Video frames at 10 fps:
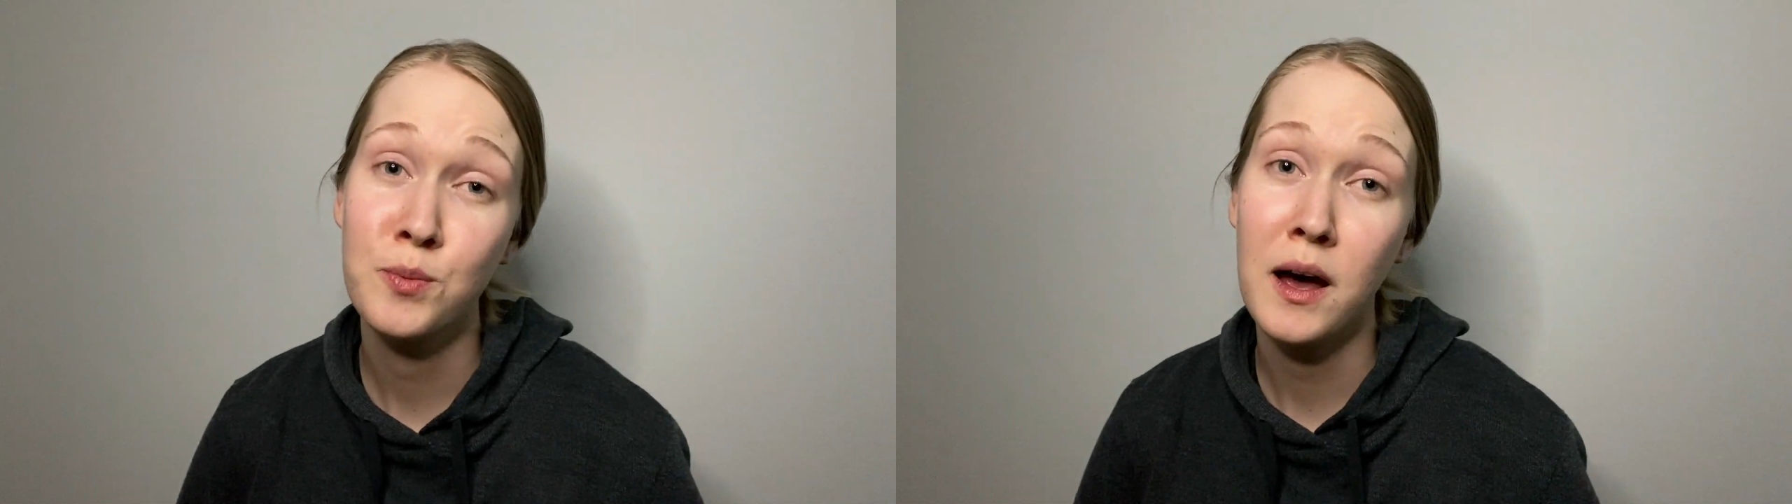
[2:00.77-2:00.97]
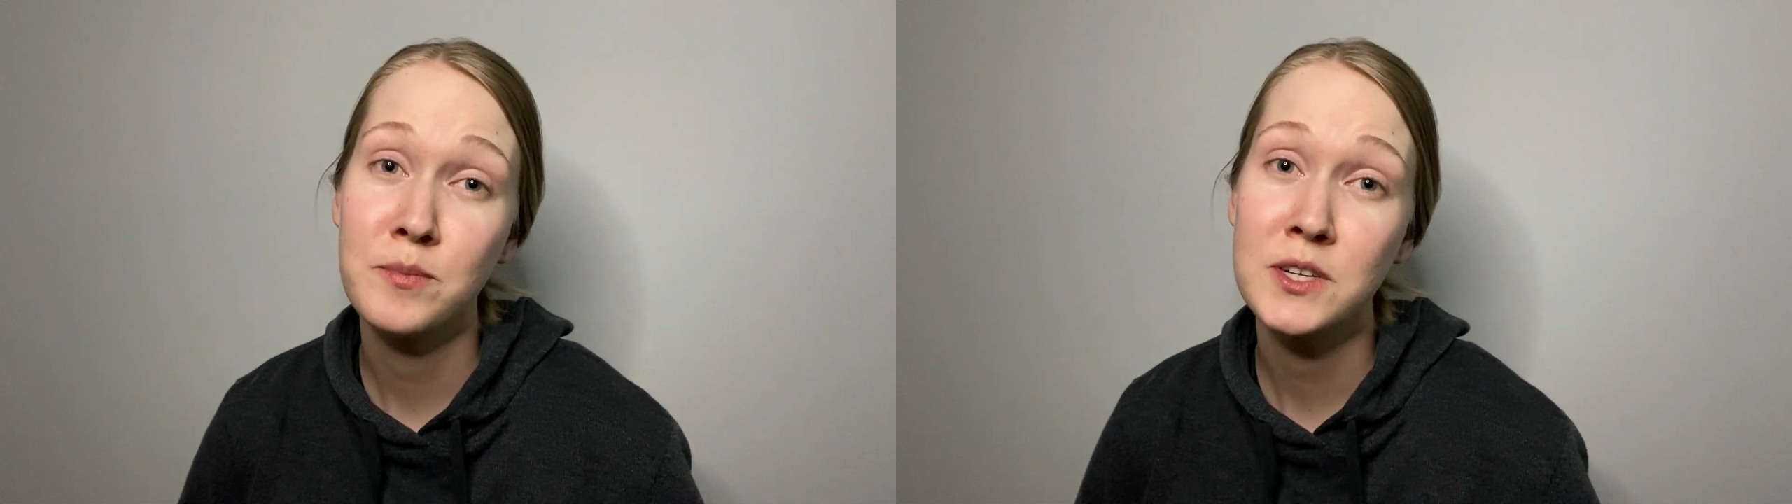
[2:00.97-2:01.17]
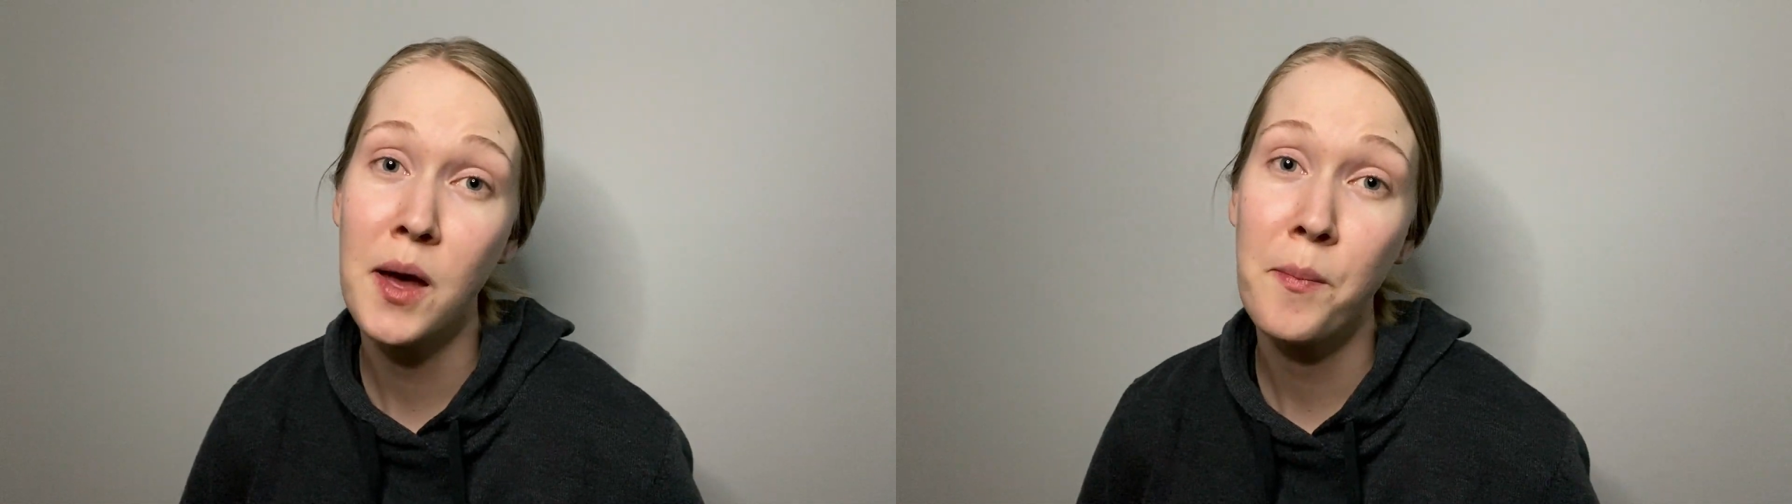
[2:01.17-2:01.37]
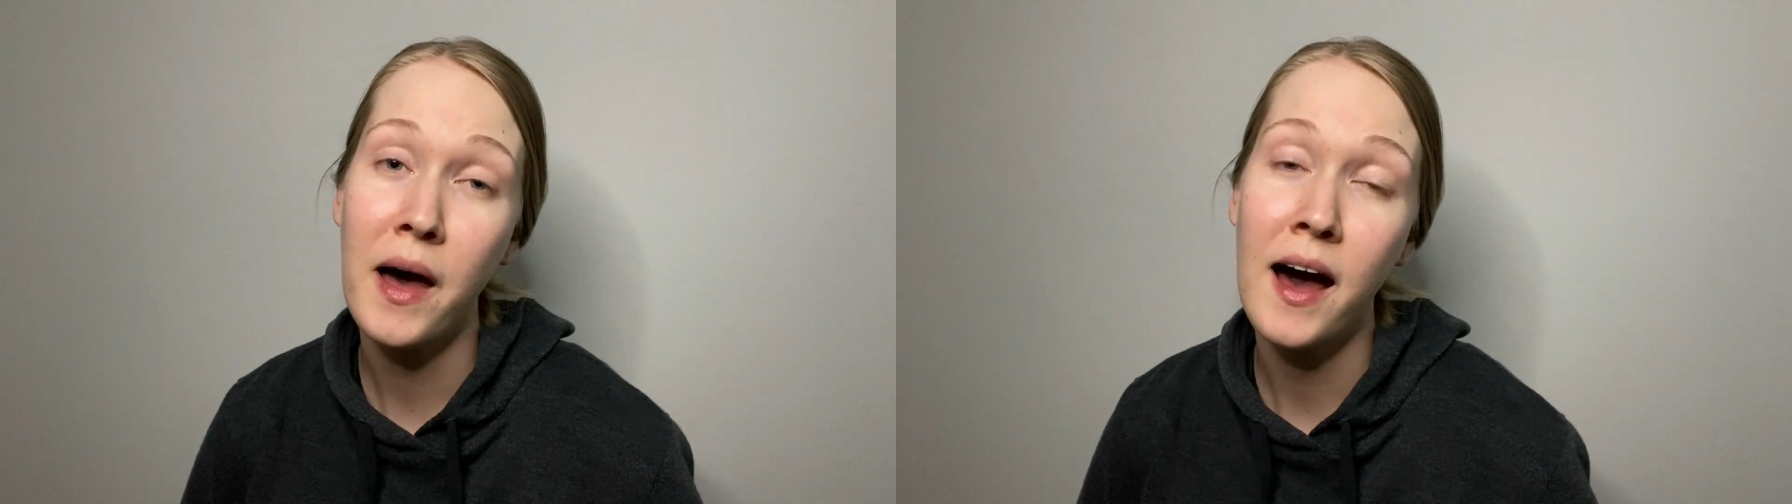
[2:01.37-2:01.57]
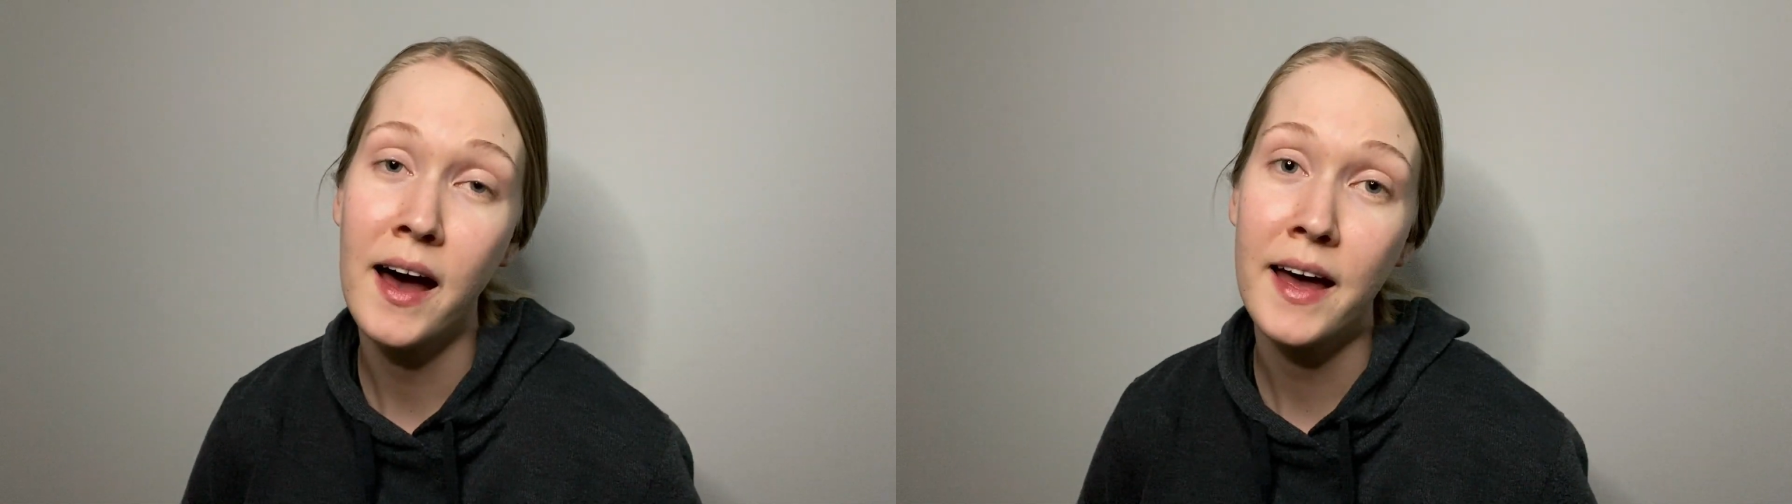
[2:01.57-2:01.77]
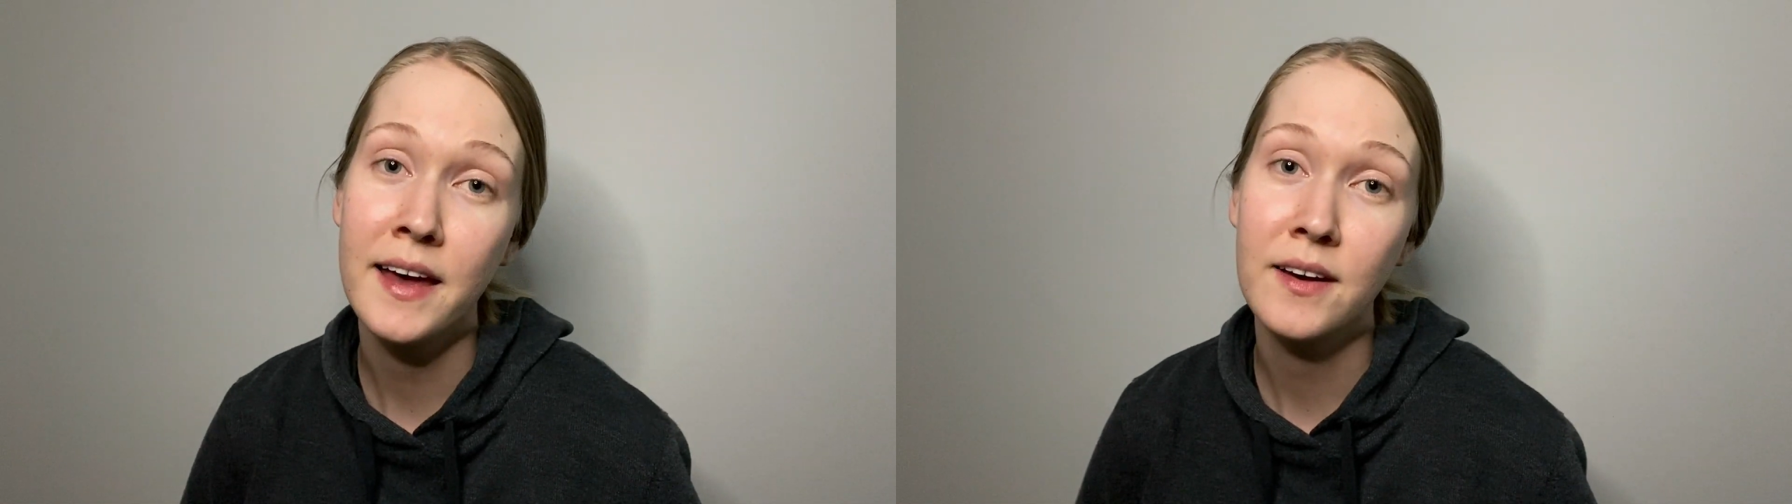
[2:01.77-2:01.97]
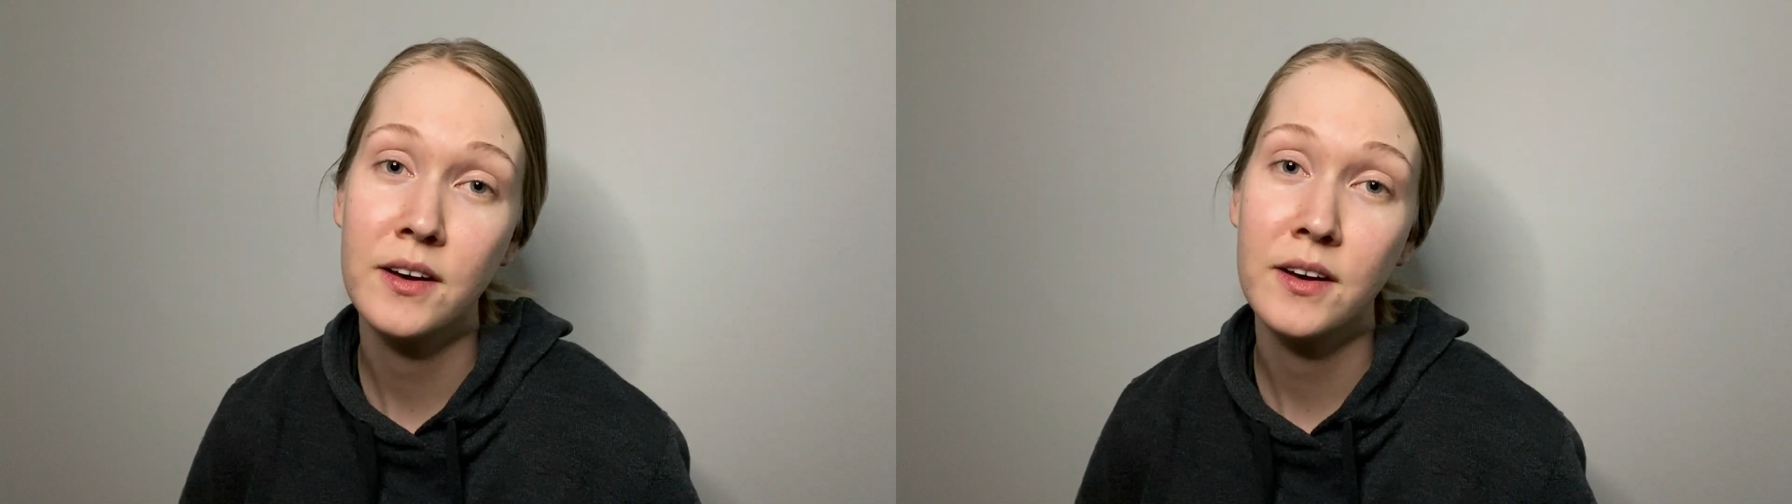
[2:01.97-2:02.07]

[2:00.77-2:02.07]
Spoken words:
popped up, I